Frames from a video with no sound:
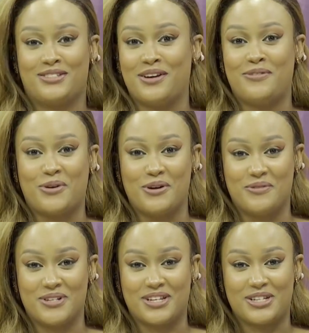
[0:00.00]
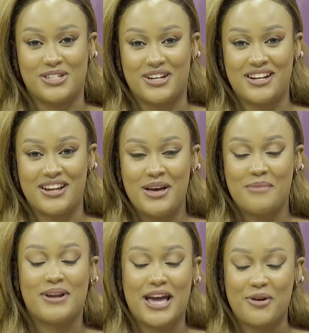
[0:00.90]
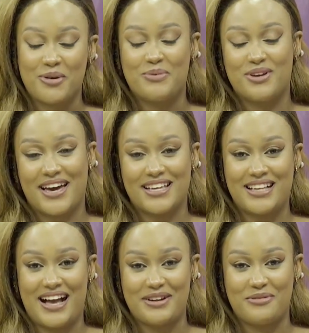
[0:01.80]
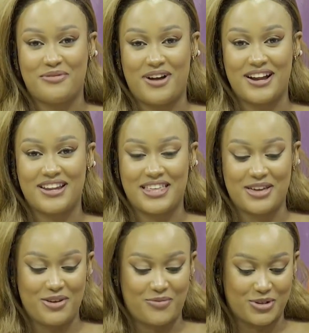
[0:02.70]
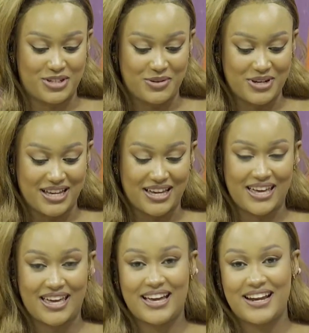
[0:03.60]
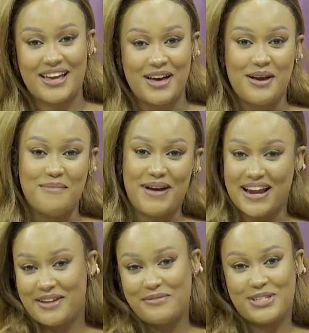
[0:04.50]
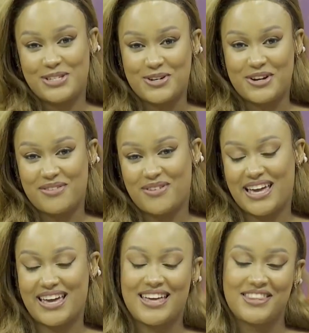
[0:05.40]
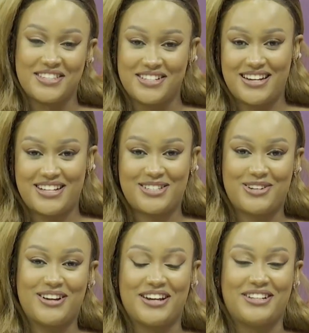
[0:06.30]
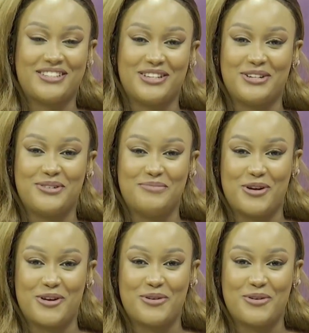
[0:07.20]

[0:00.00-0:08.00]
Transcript: tough conversation, but I hope you guys had fun. Thank you for tuning in. My name is Tarithe. This is Let's Talk, and I'll see you tomorrow.